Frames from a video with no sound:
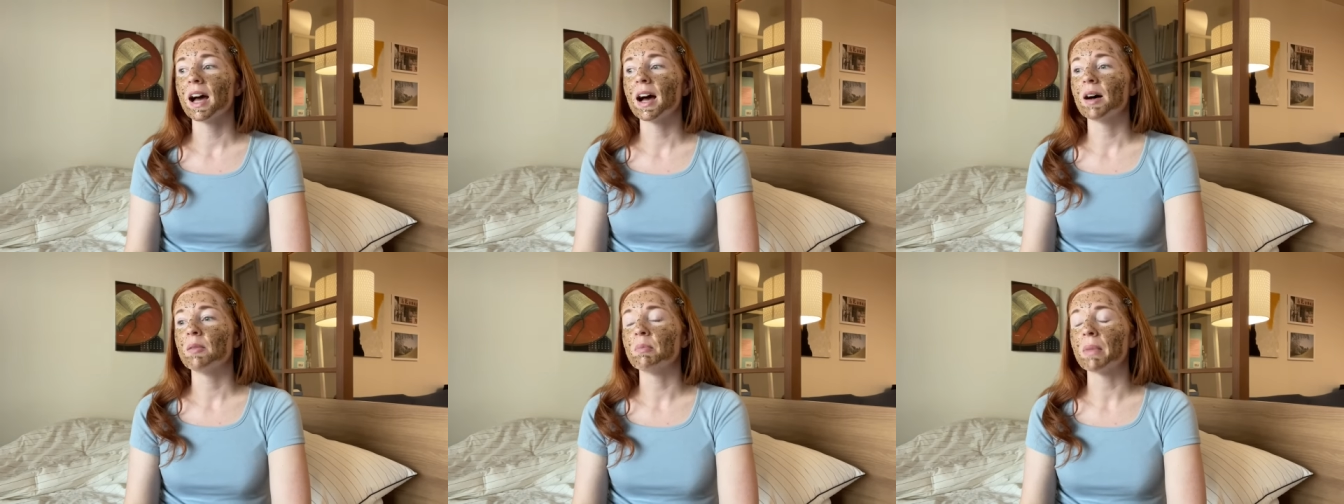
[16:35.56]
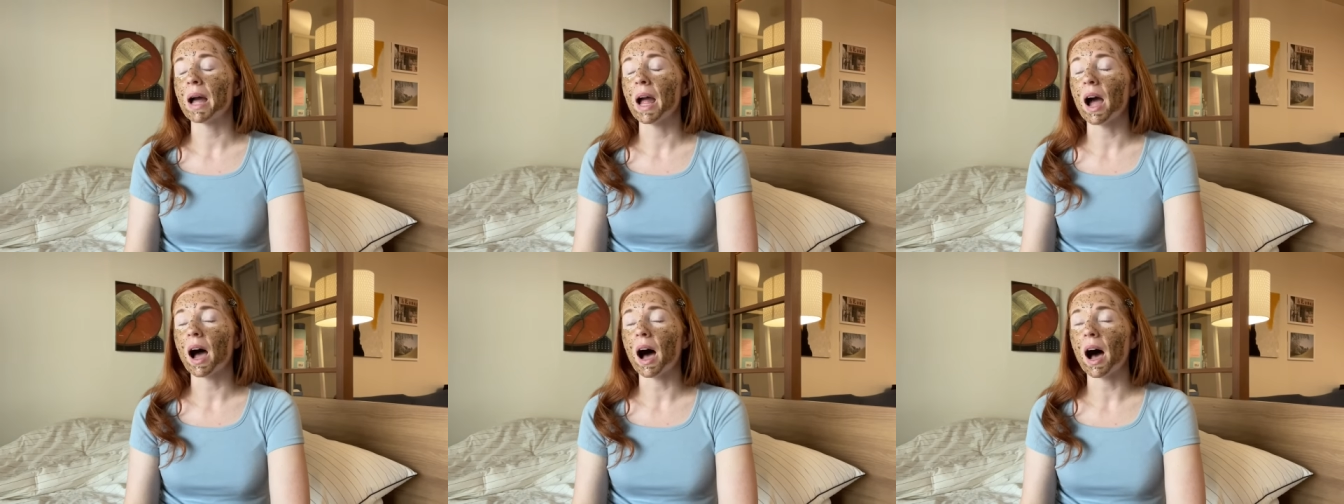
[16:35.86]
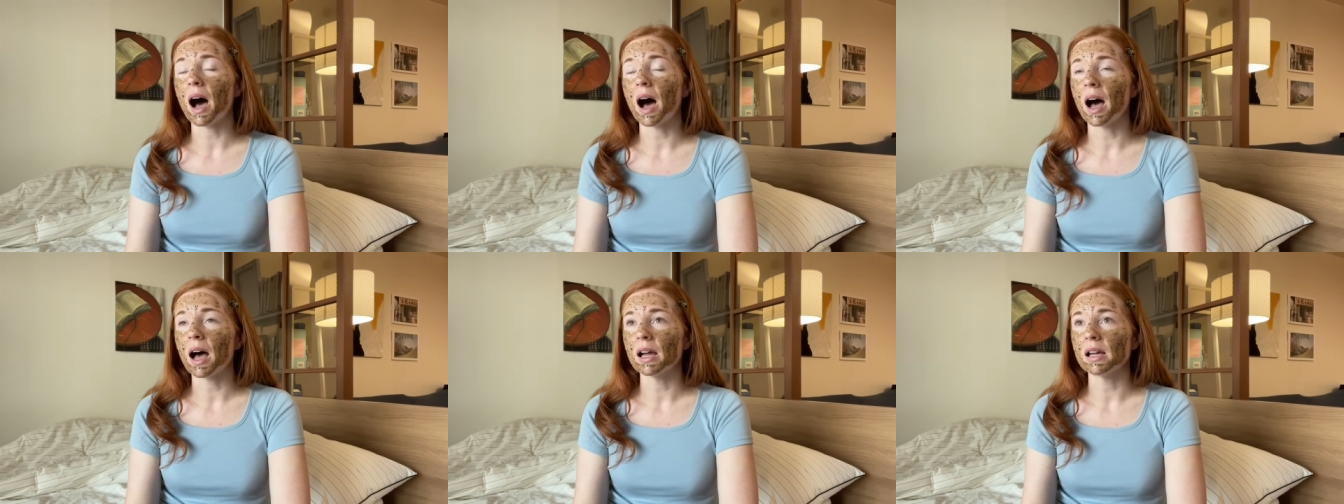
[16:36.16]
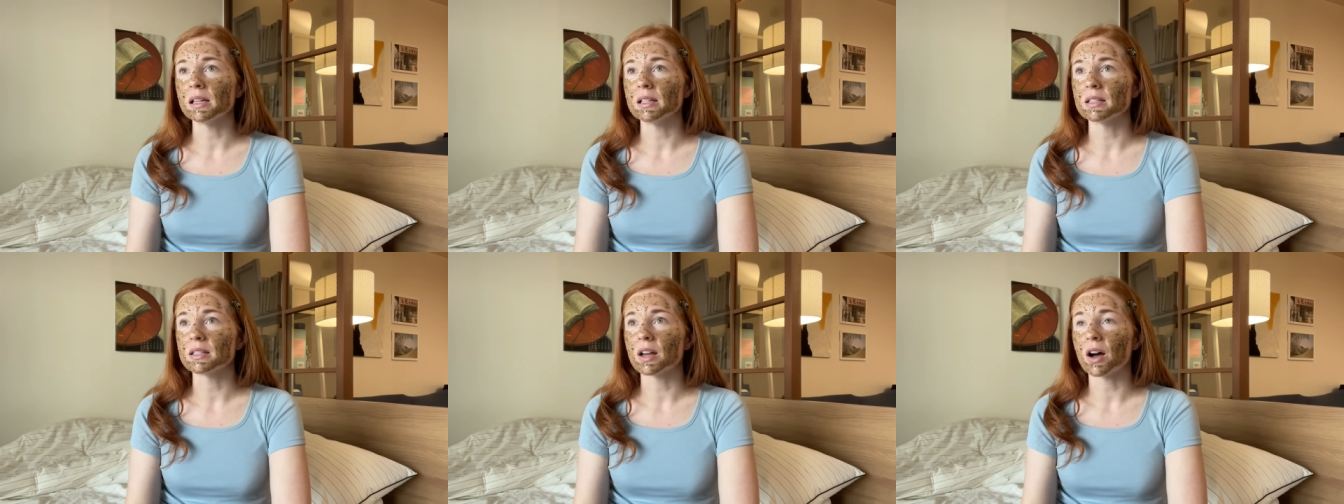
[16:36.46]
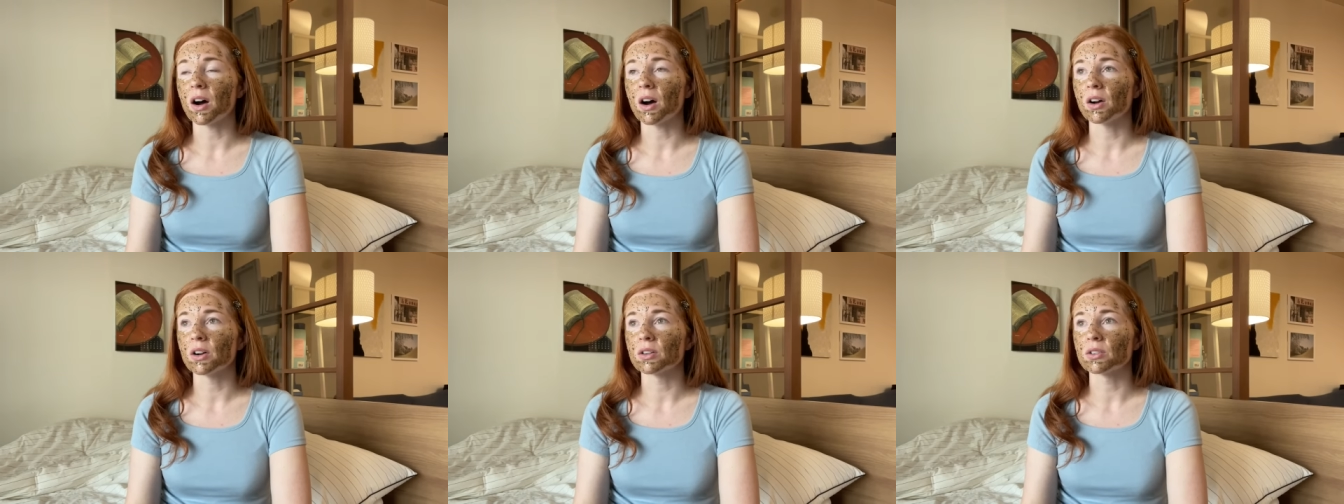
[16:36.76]
my eyes
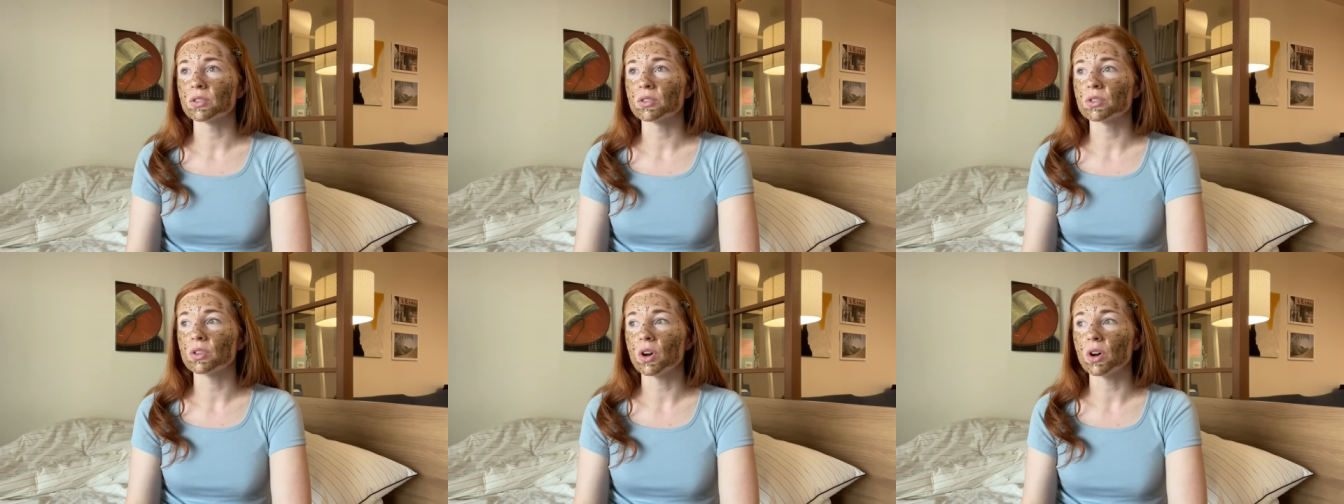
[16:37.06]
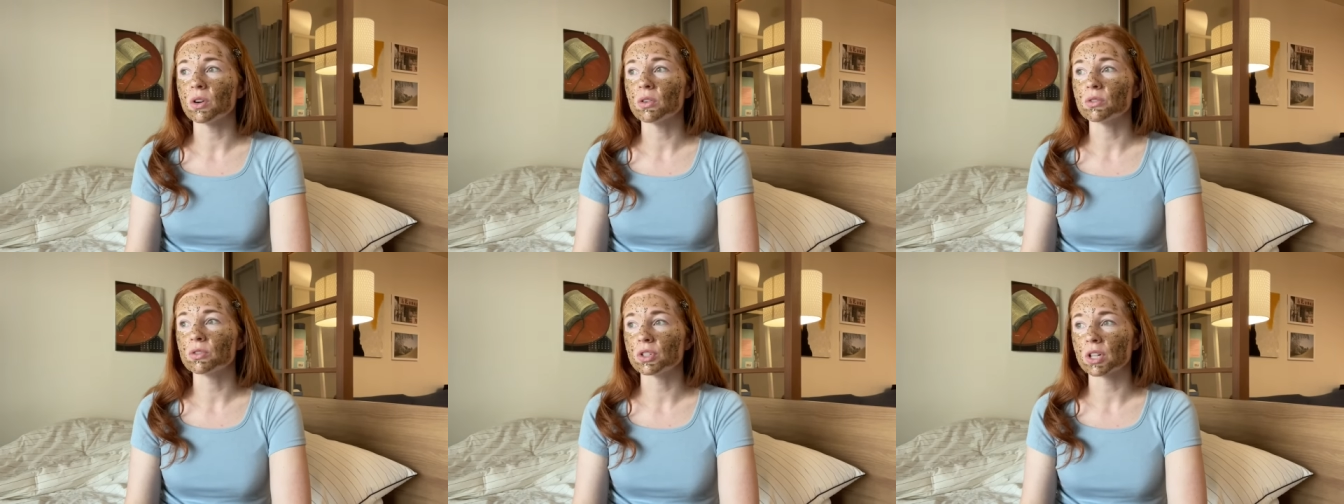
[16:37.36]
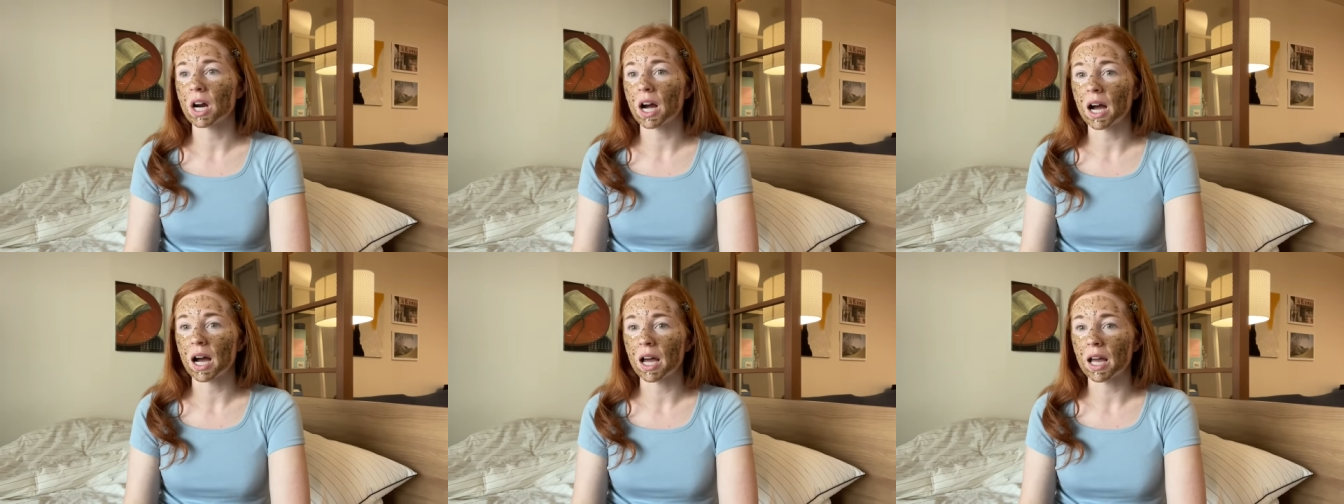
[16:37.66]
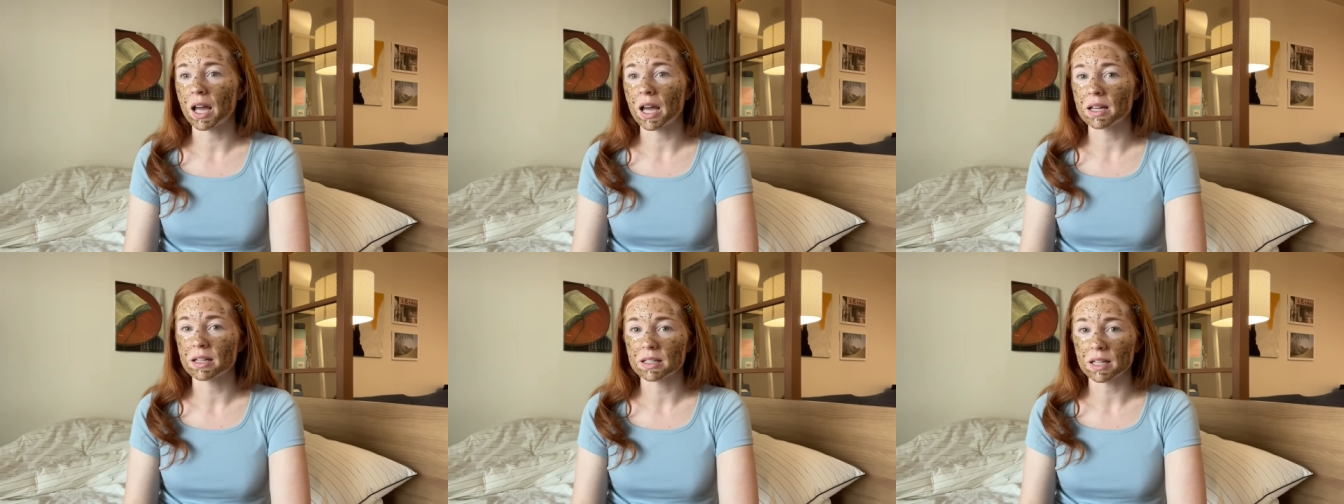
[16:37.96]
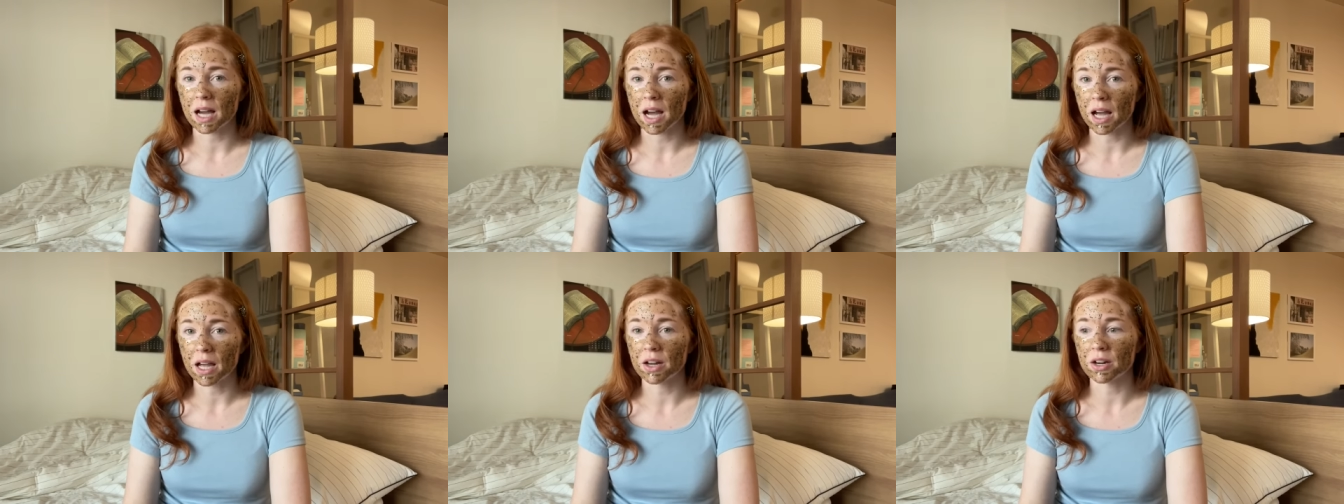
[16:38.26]
are so dry and
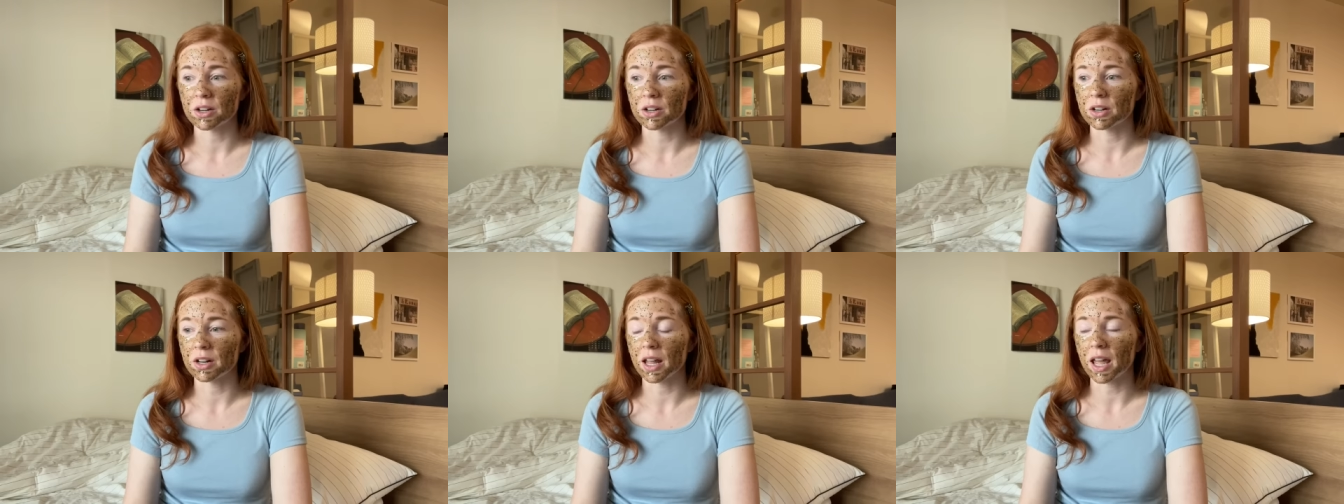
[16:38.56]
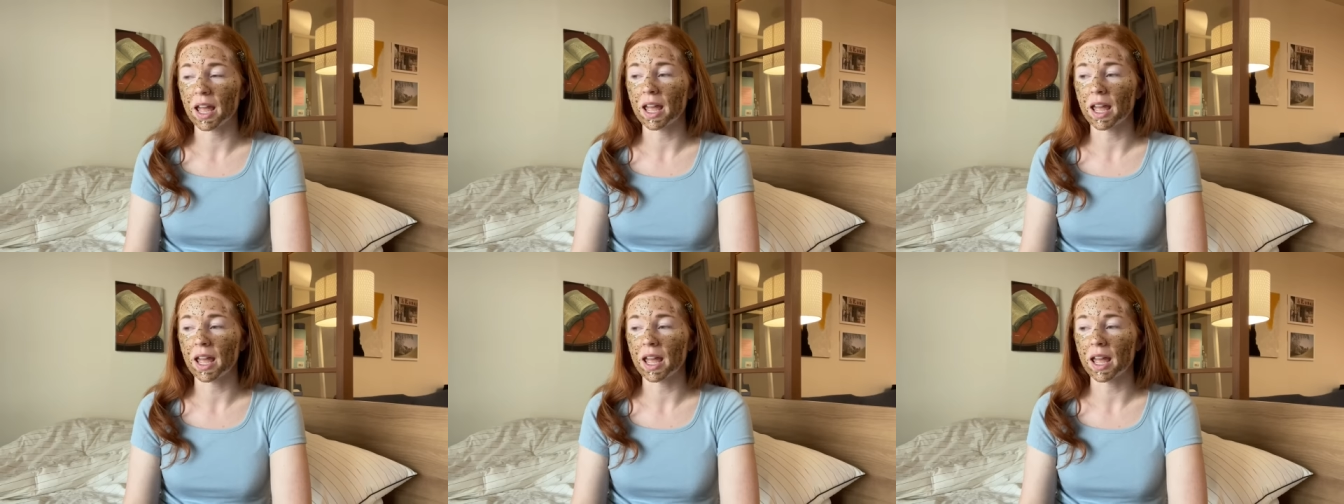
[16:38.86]
tired.